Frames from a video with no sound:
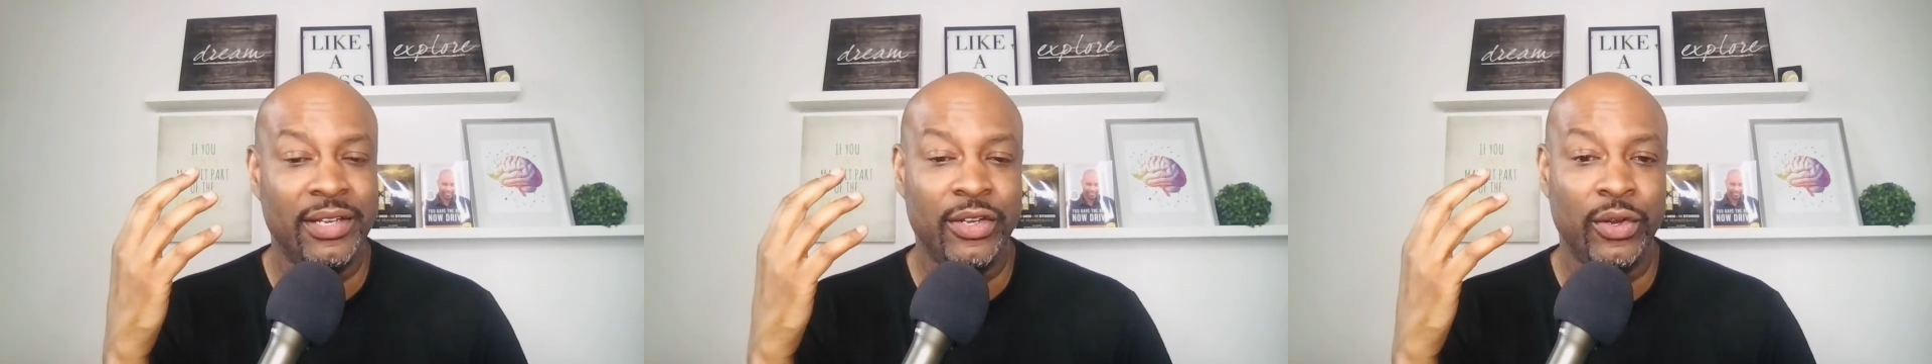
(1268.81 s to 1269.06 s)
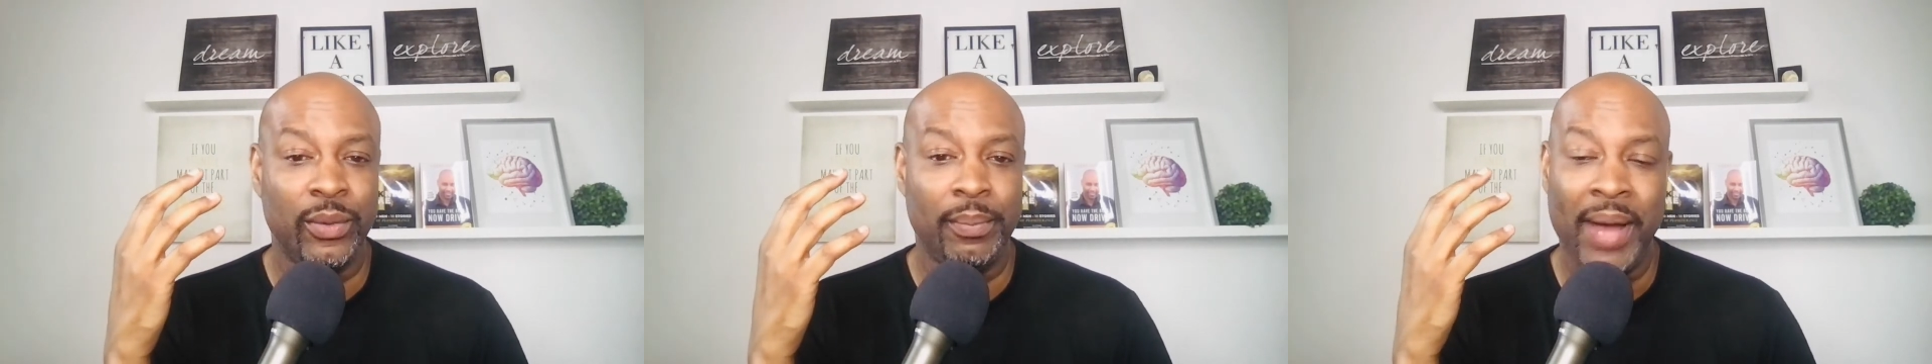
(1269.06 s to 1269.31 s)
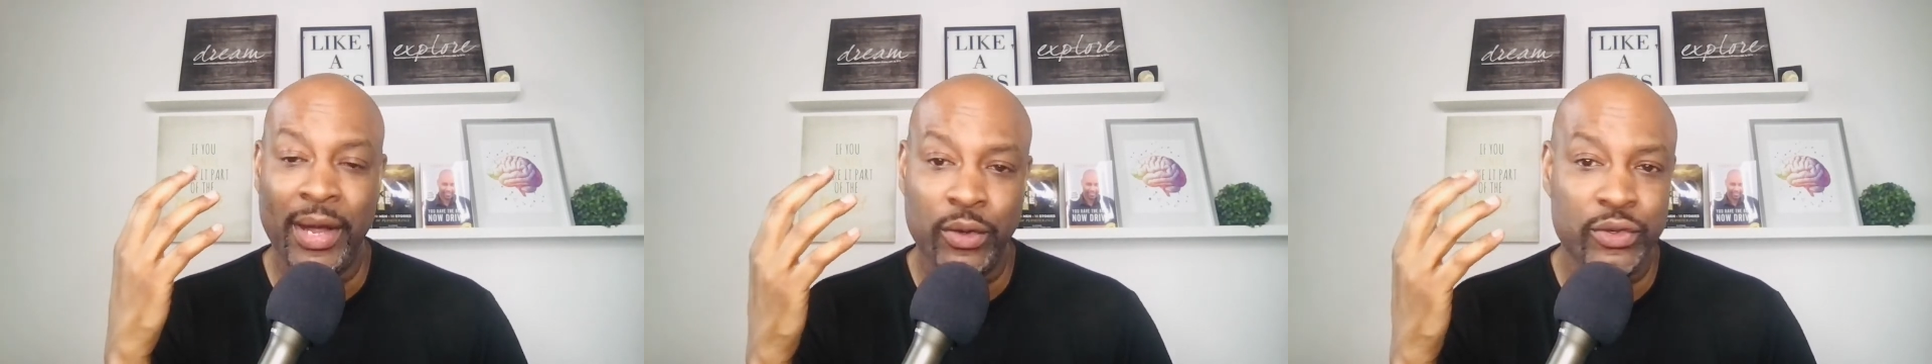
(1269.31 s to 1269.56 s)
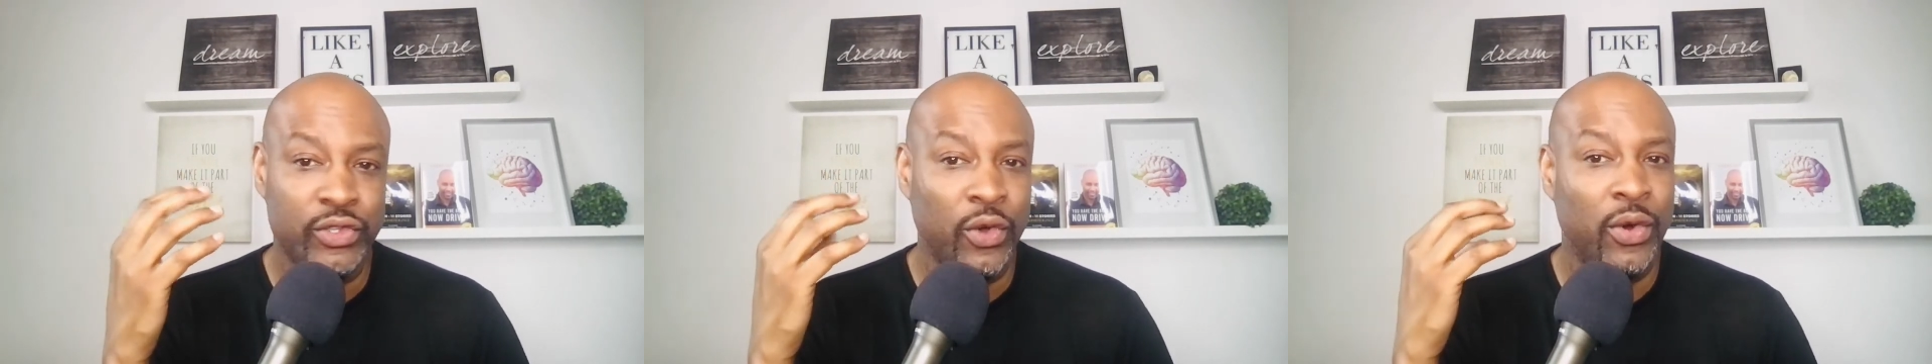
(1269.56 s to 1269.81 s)
you know,
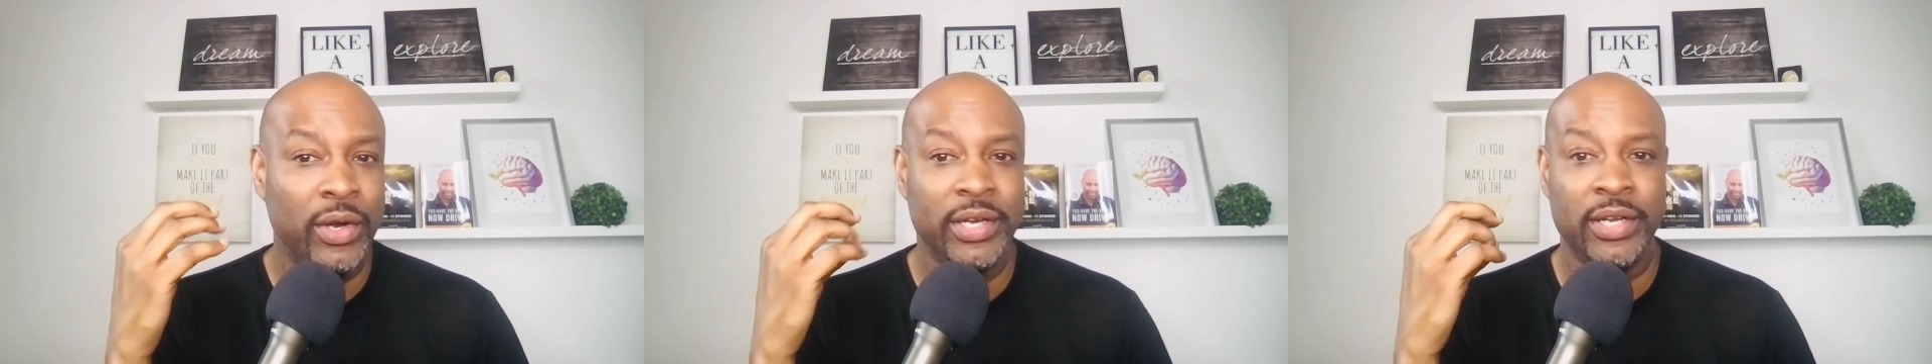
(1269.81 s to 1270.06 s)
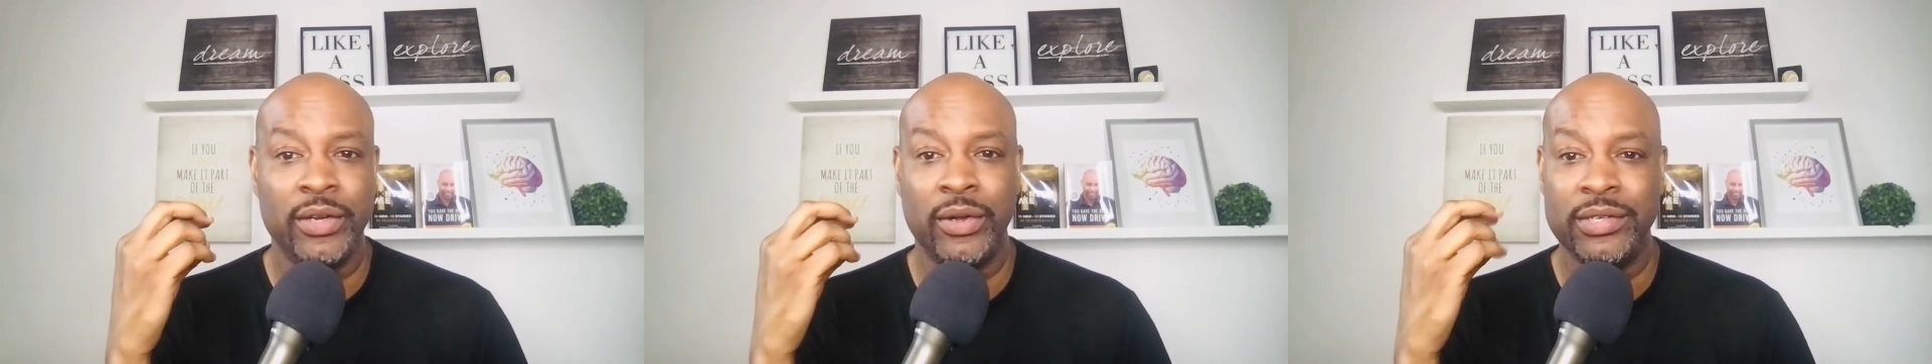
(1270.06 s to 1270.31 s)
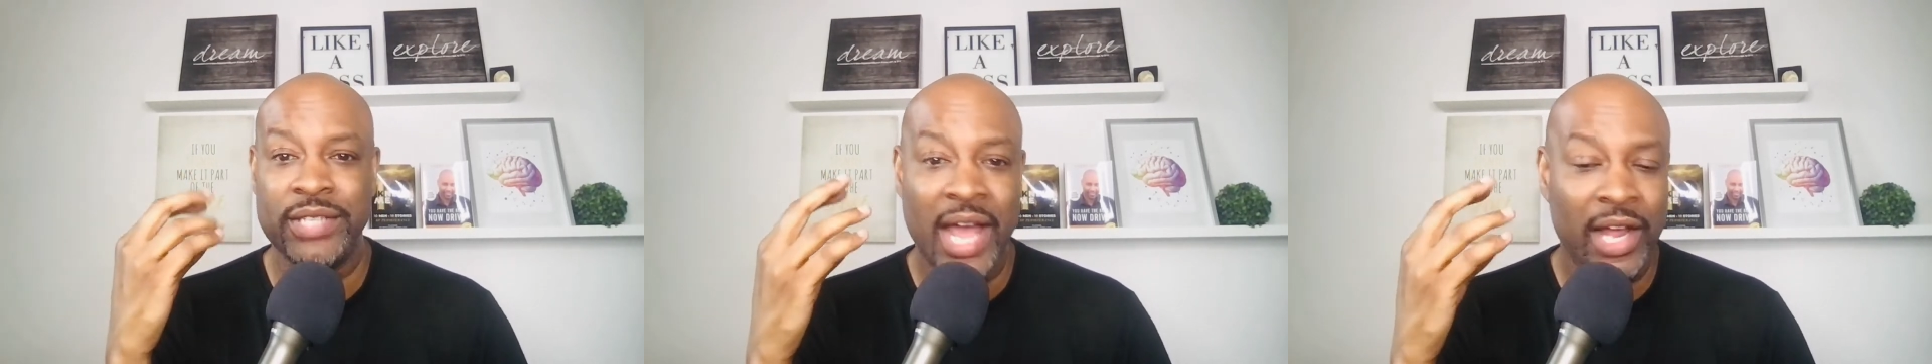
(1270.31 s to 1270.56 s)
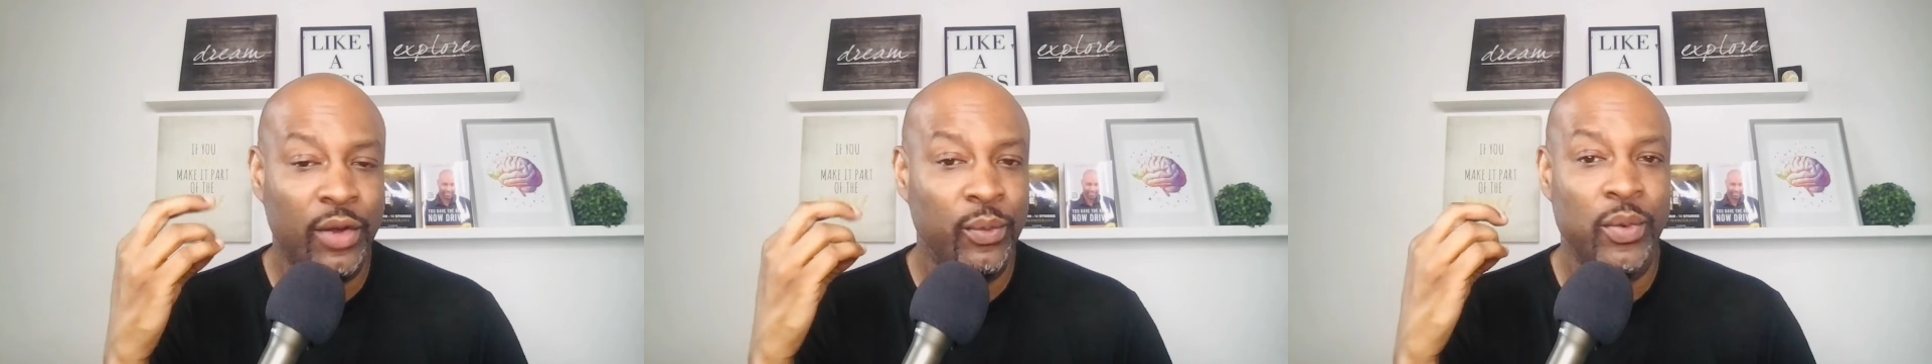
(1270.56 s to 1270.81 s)
Michael Jordan or
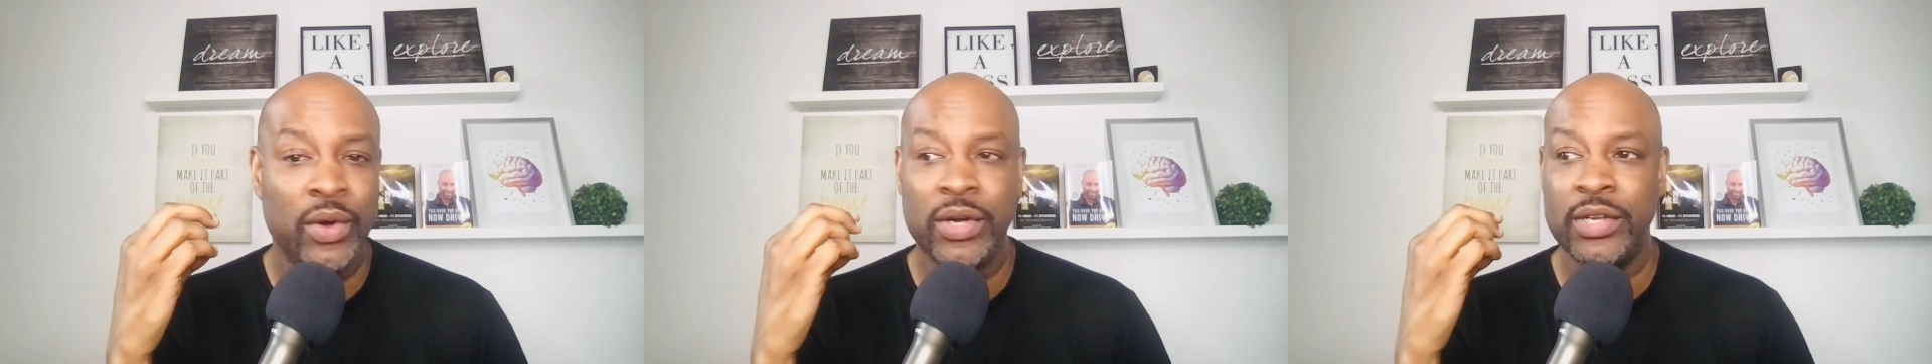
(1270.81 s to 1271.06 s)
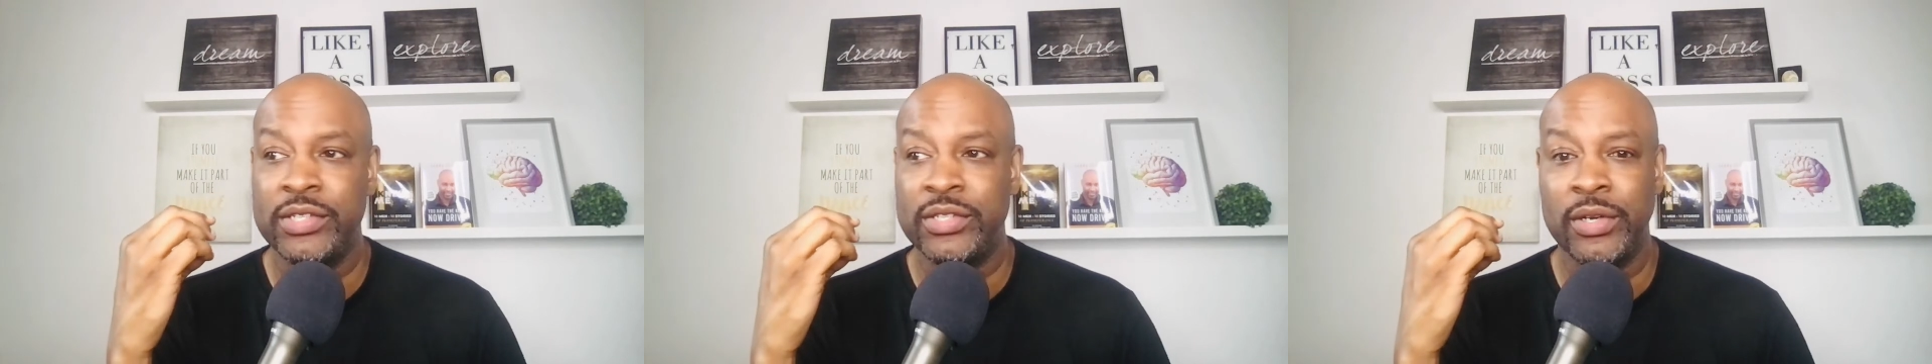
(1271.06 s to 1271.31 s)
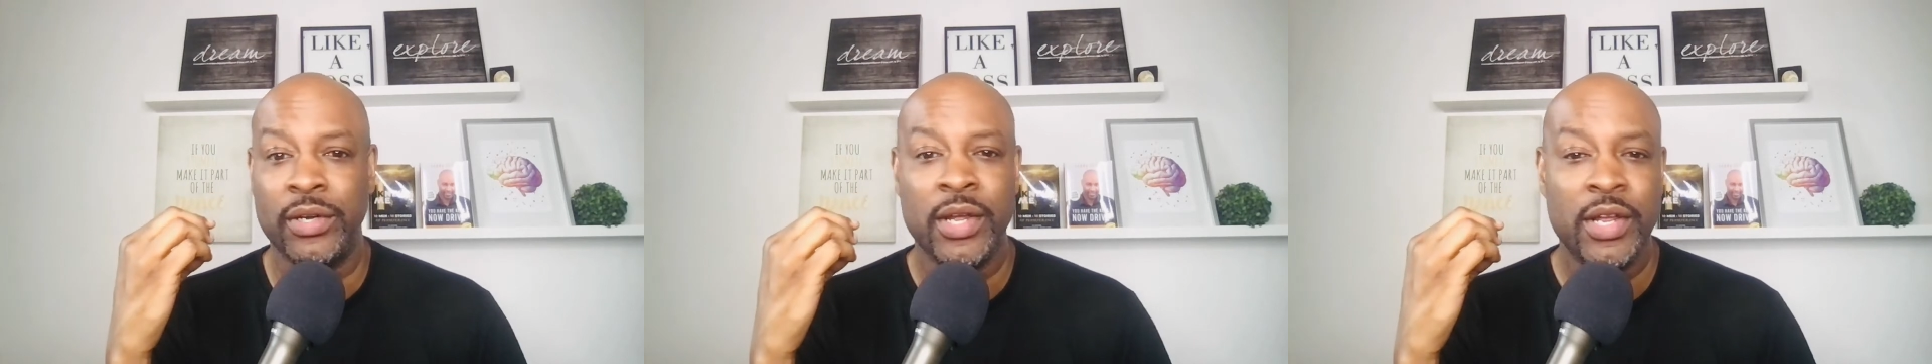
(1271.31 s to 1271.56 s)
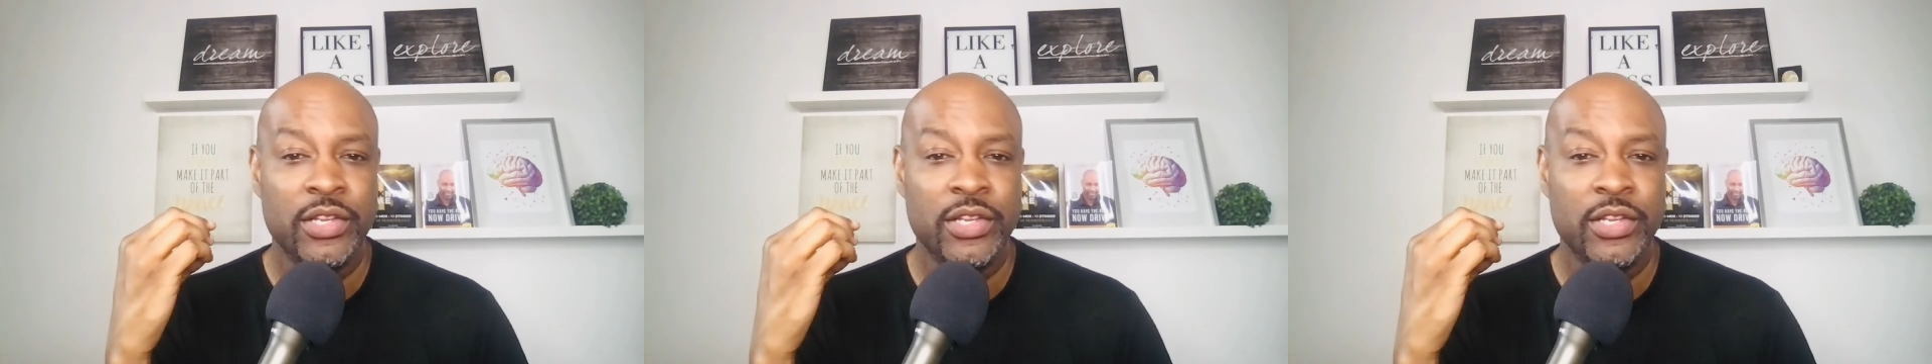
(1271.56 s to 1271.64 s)
Tiger Woods or